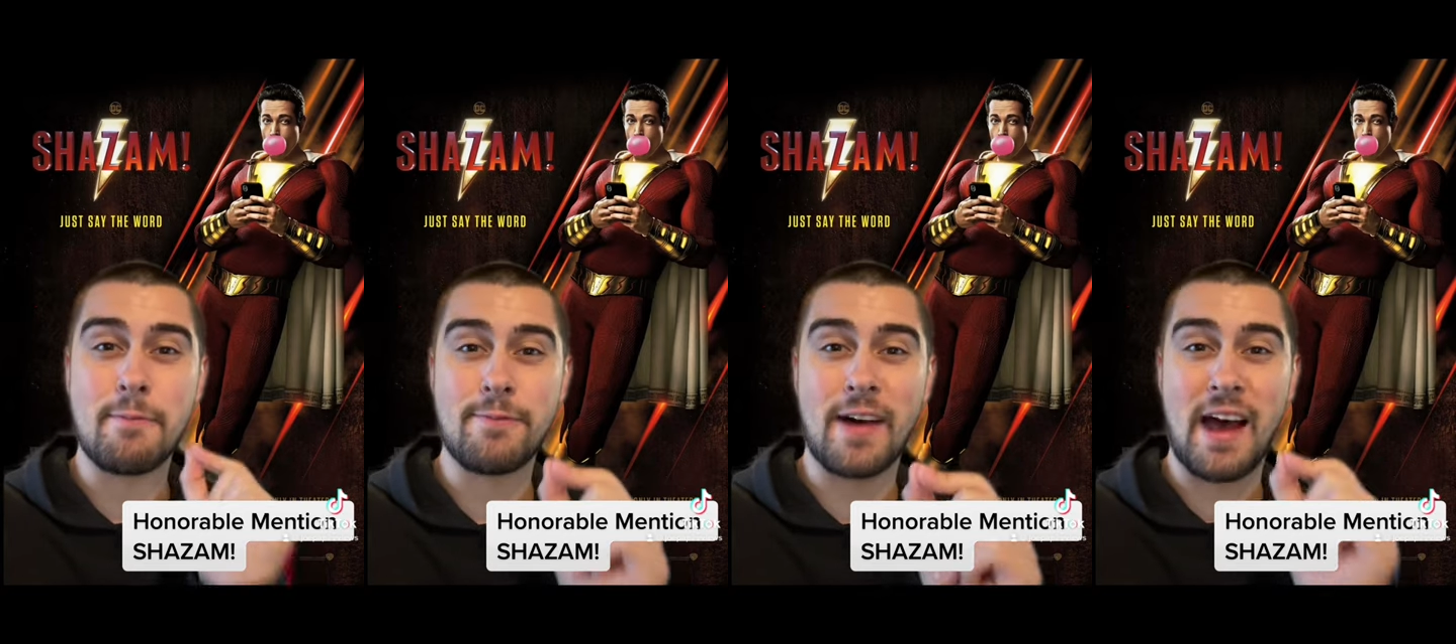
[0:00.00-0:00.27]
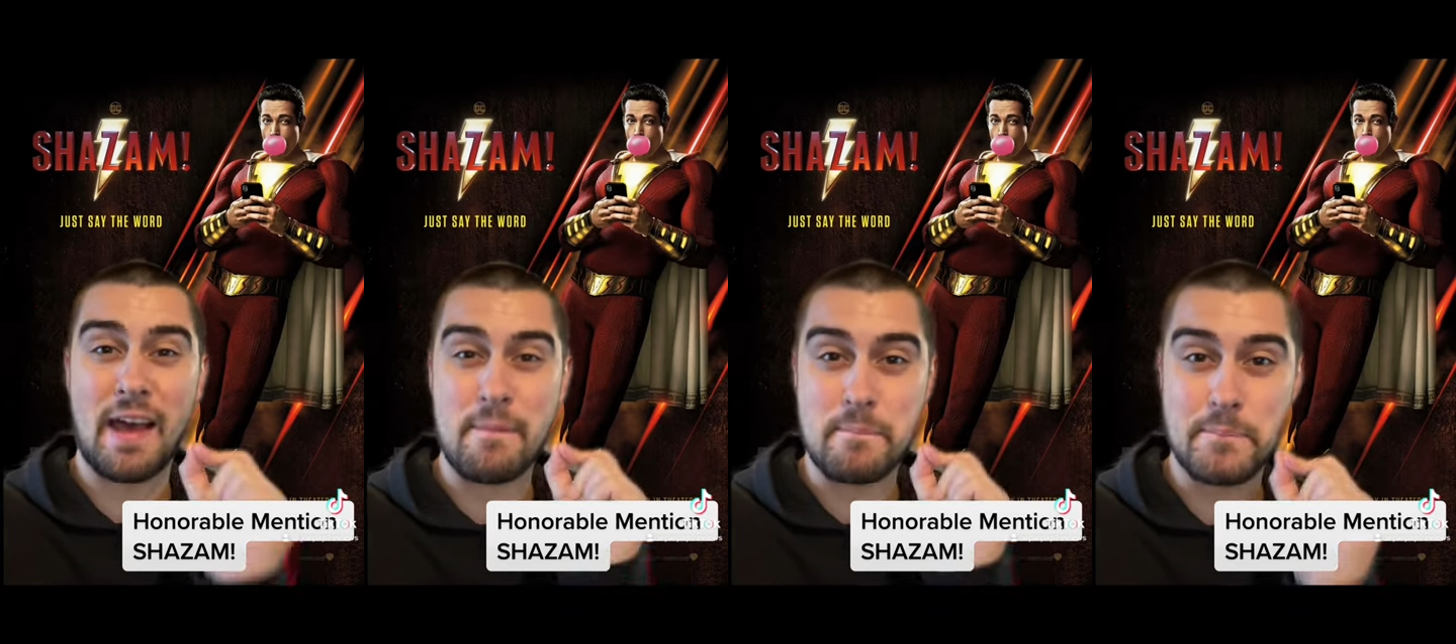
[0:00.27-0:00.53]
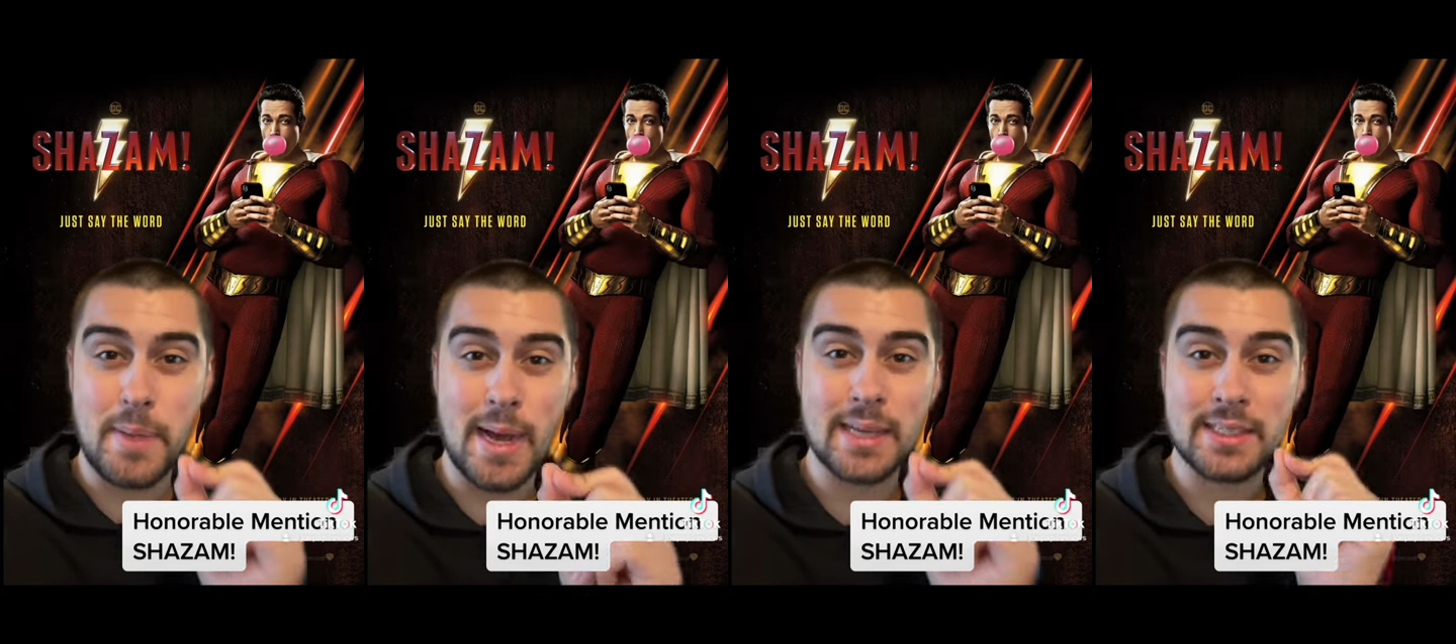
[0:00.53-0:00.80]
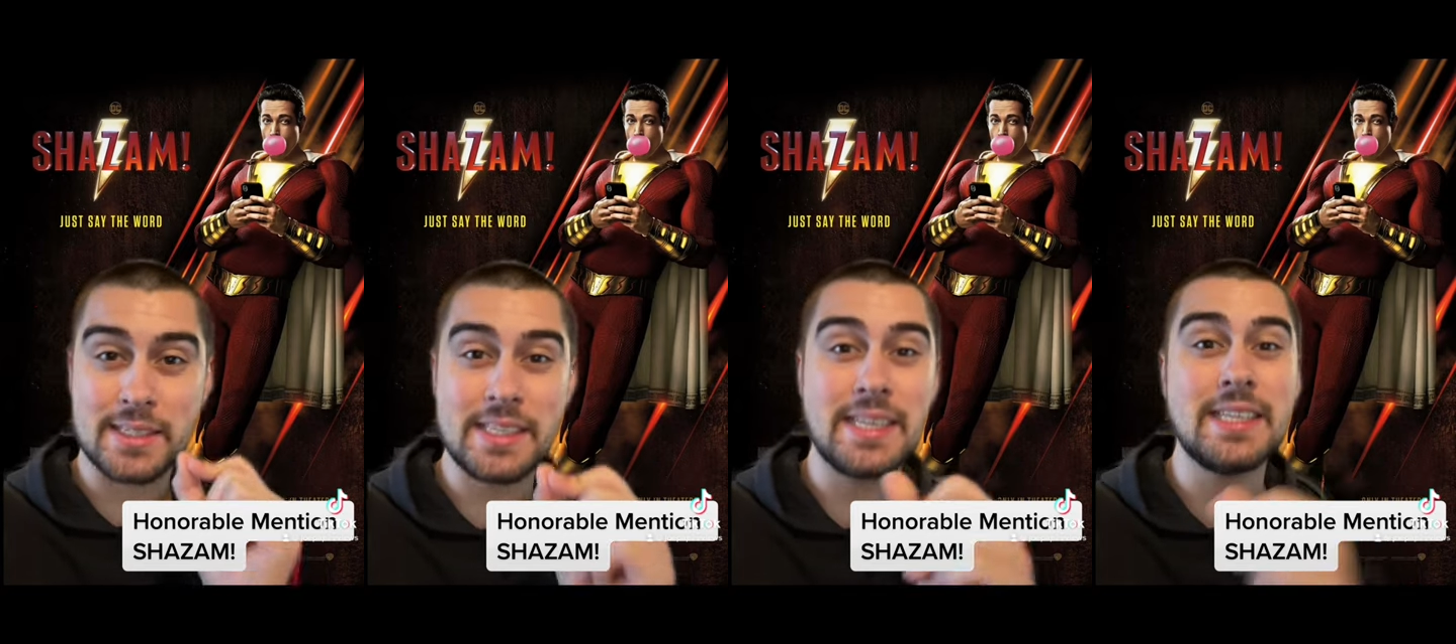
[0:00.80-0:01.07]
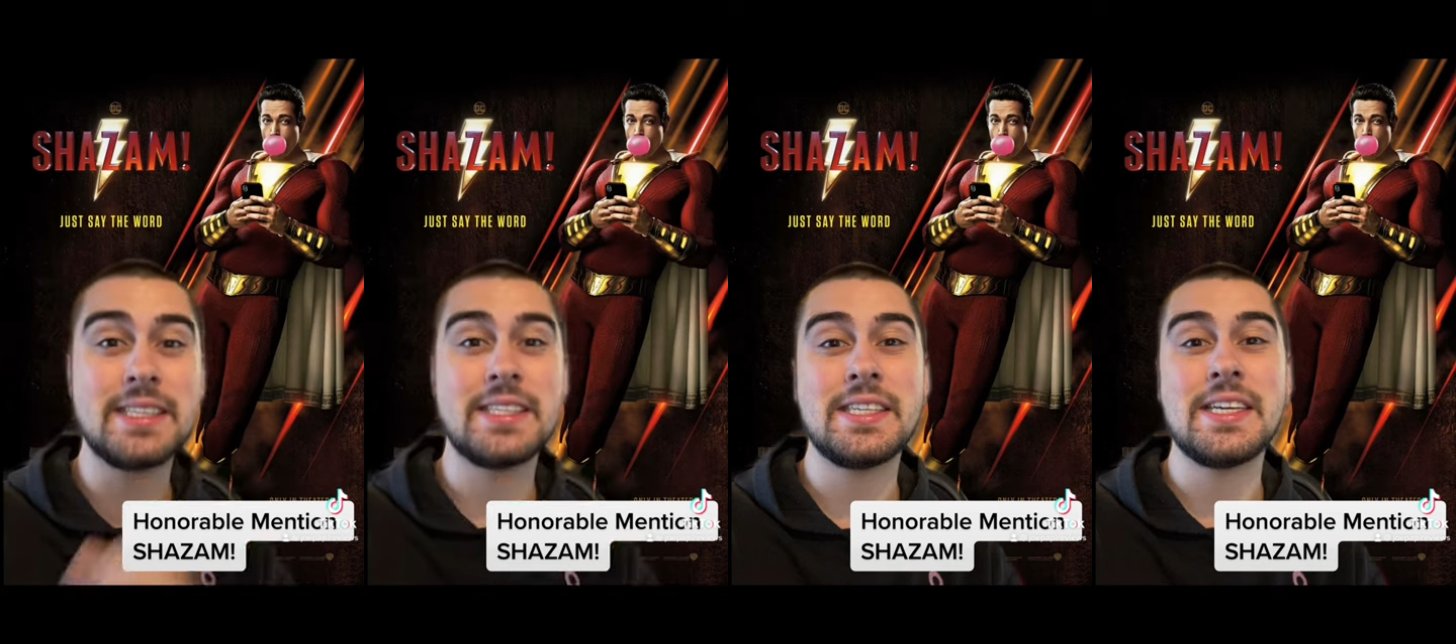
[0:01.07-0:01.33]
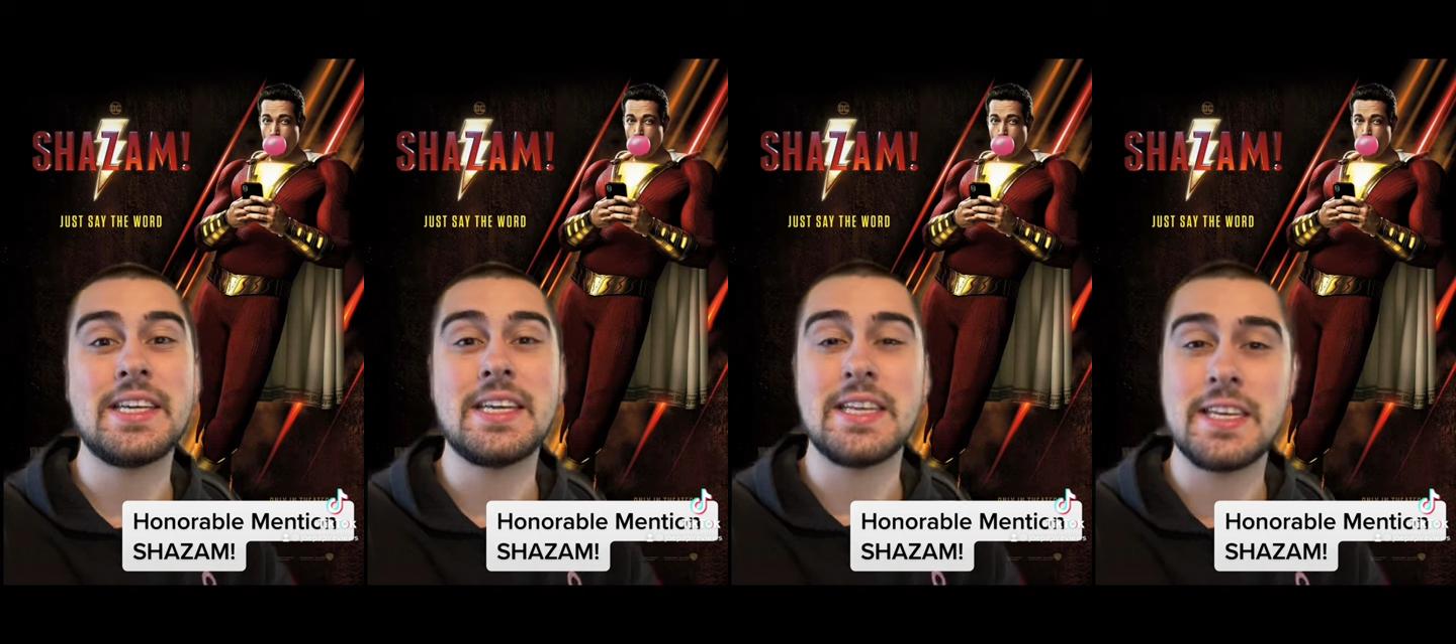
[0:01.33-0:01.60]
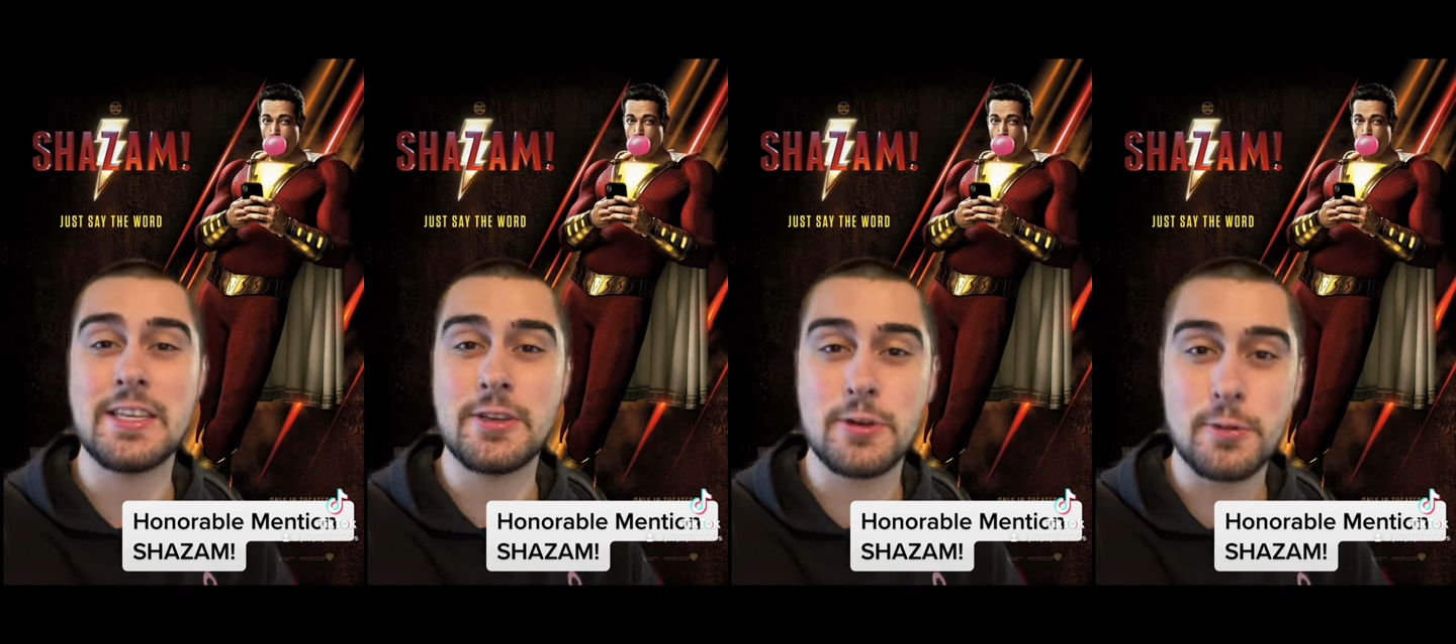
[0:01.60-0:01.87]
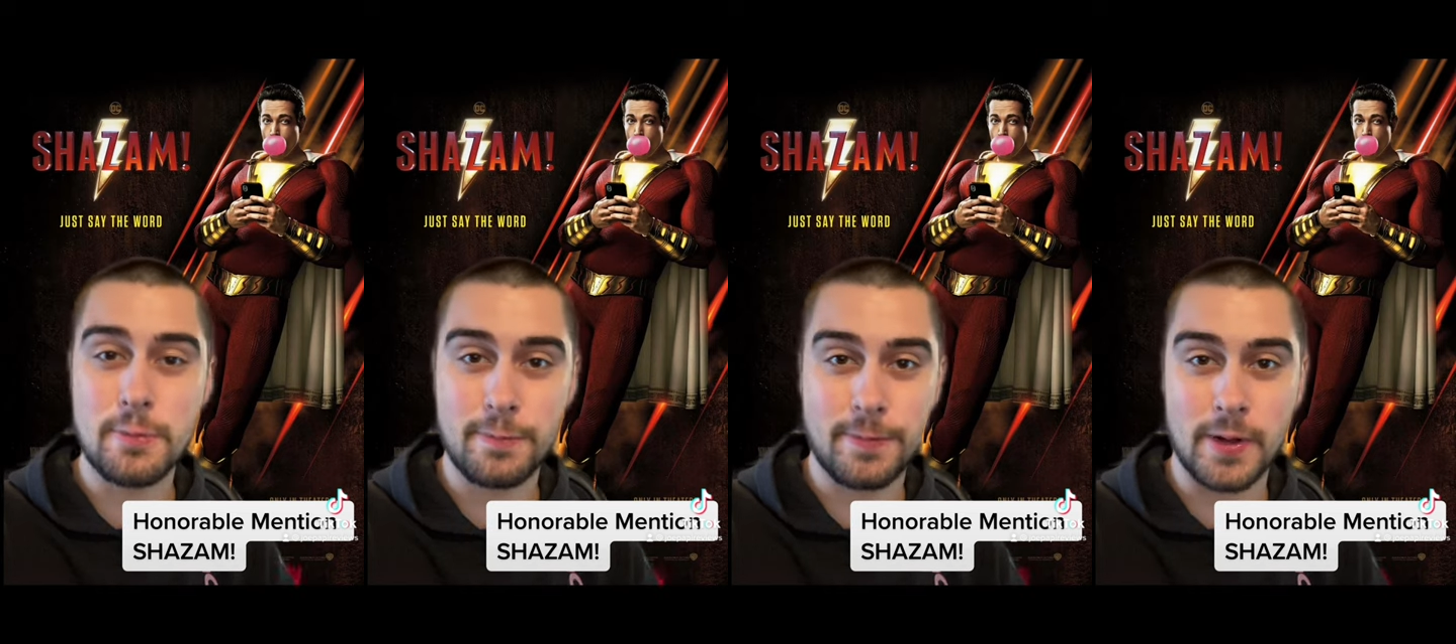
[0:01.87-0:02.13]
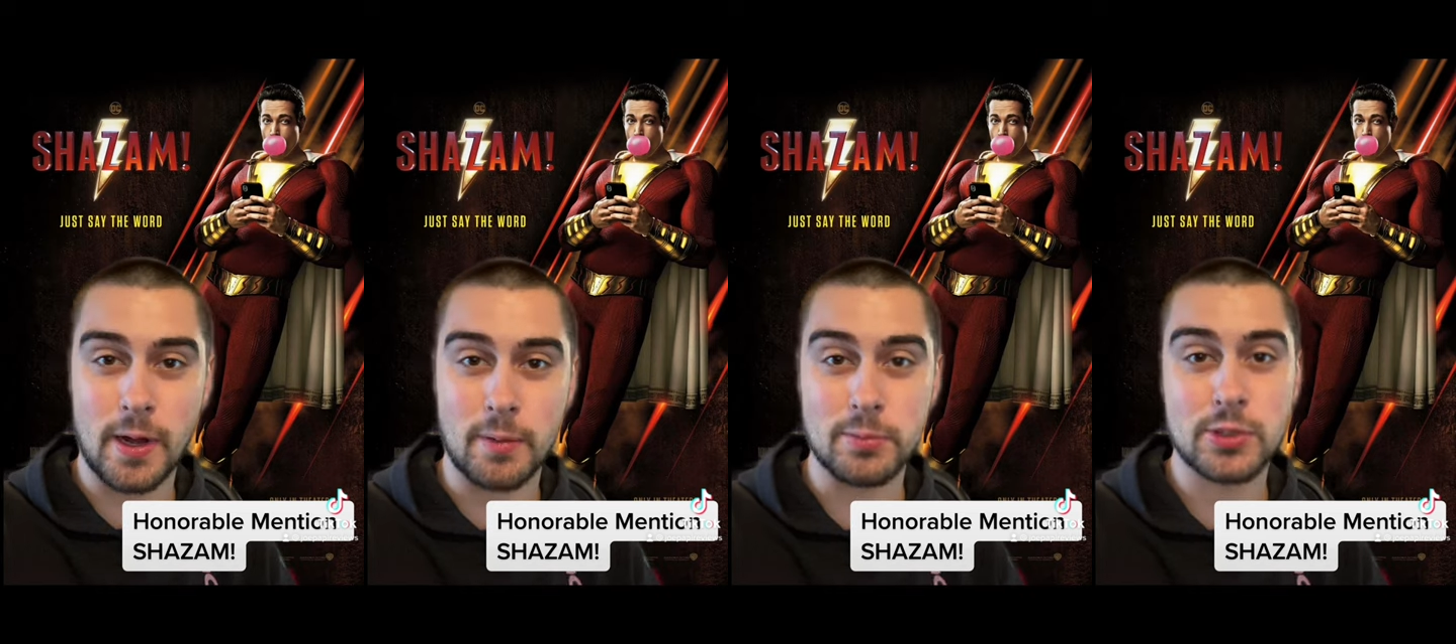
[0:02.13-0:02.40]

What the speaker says: 5 best DCEU films,